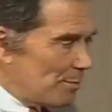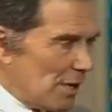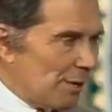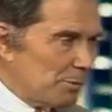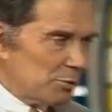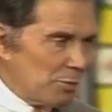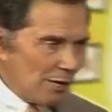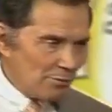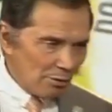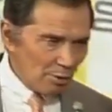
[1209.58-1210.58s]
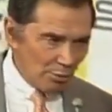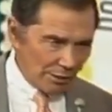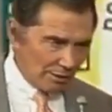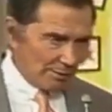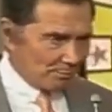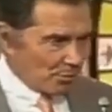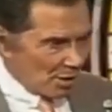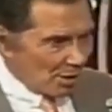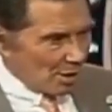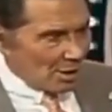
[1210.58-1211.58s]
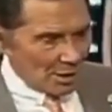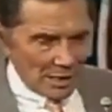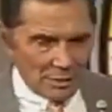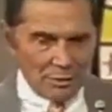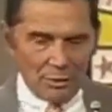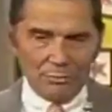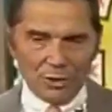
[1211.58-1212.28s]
he made up his mind very quickly. Now, your